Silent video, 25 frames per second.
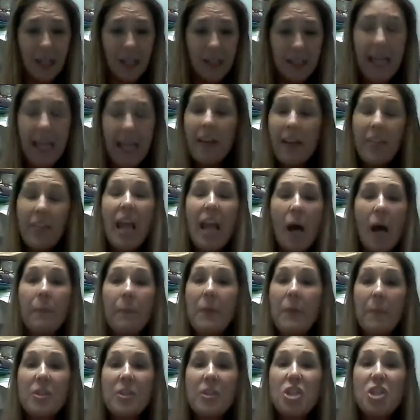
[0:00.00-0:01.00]
Yeah, and then help them
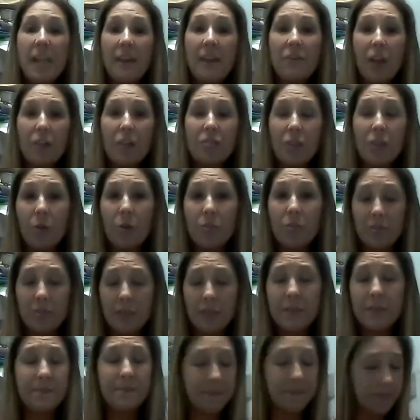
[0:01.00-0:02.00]
achieve those
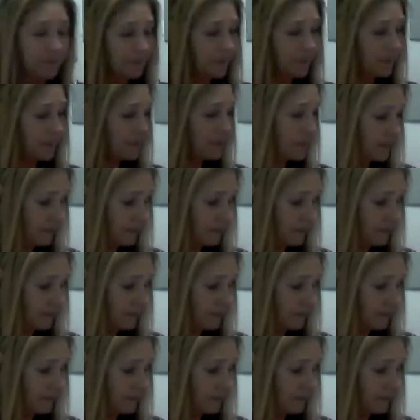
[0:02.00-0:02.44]
goals.